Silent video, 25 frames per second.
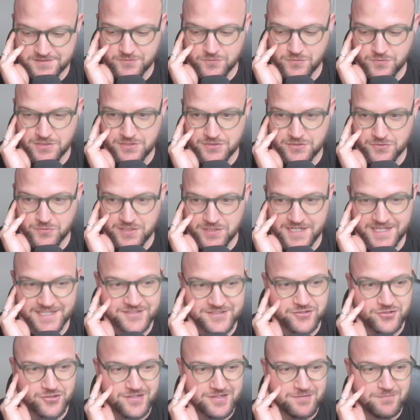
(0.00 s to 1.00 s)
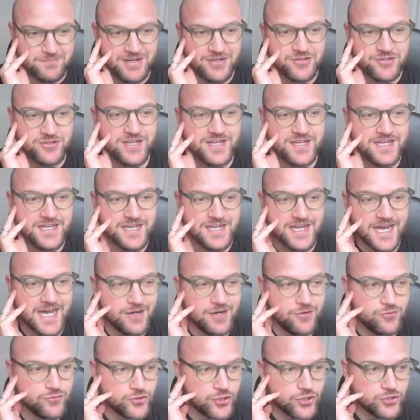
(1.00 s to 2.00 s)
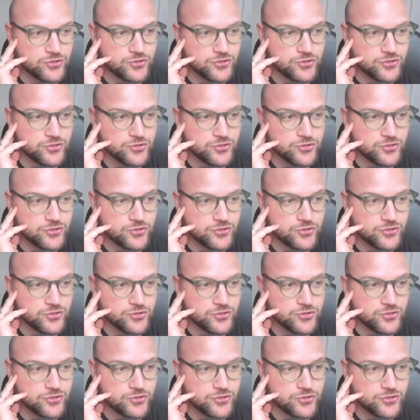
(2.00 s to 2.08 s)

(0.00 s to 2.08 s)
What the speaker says: when you and I talk about how